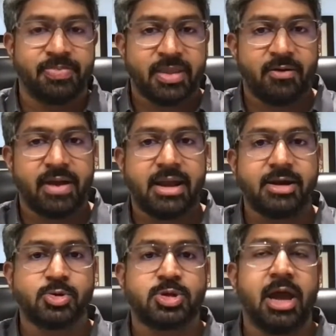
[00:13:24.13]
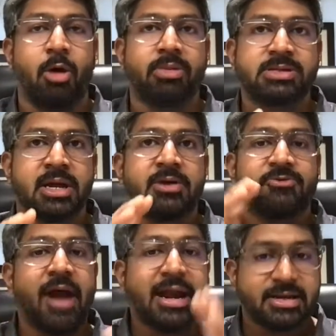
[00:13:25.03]
Okay, I need to see how much
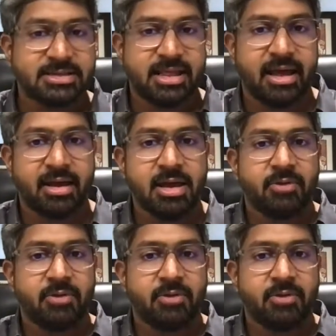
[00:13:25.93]
fat is there,